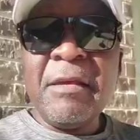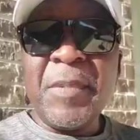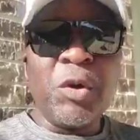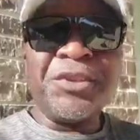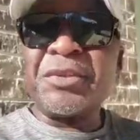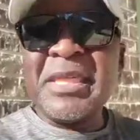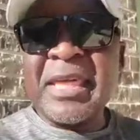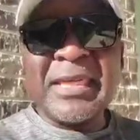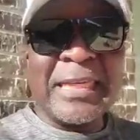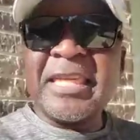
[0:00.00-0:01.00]
because
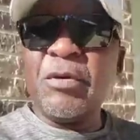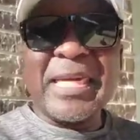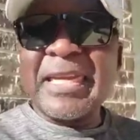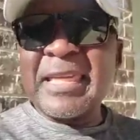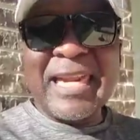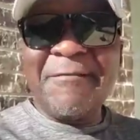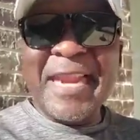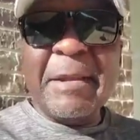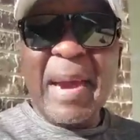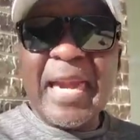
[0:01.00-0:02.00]
Richard Kachingwe doesn't have
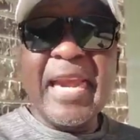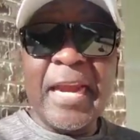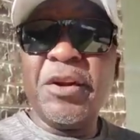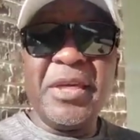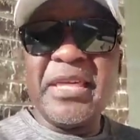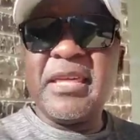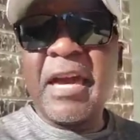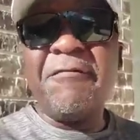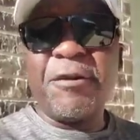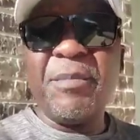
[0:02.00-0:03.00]
any money. I know it didn't
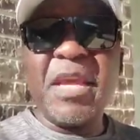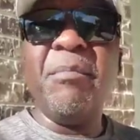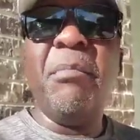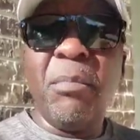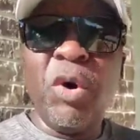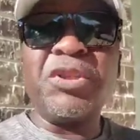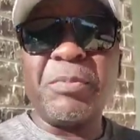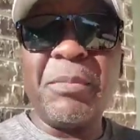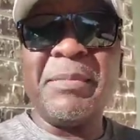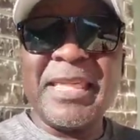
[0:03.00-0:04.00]
come from him. Most
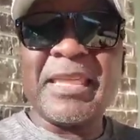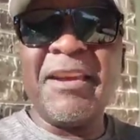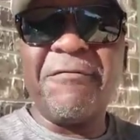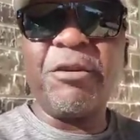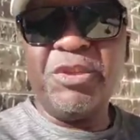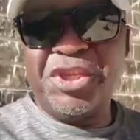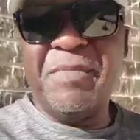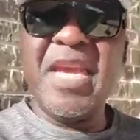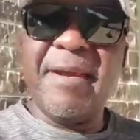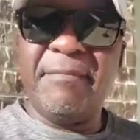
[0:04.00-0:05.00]
probably it came from
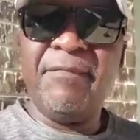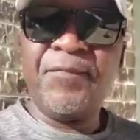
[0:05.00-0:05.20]
GBM.